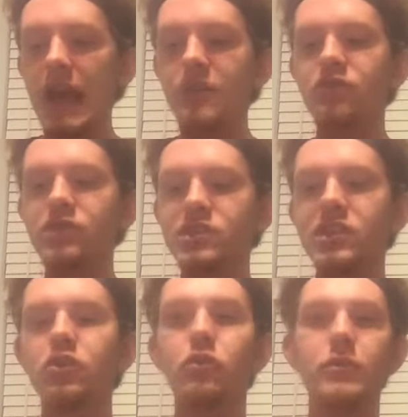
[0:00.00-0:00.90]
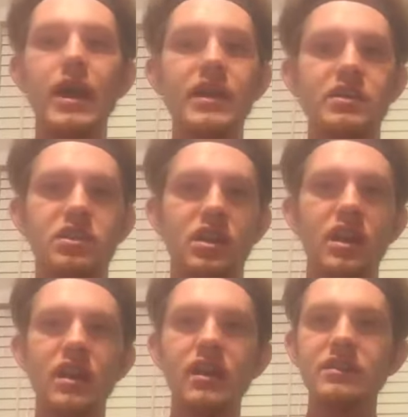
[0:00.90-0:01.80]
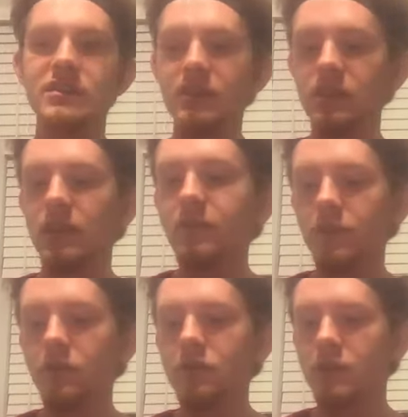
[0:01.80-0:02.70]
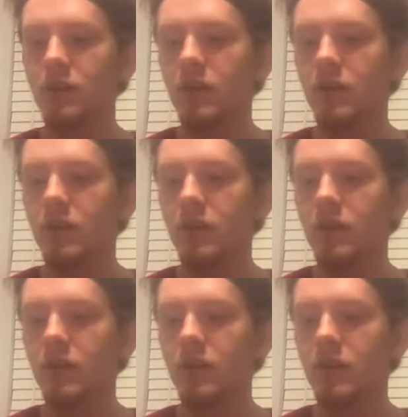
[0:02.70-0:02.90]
Every single match delivered.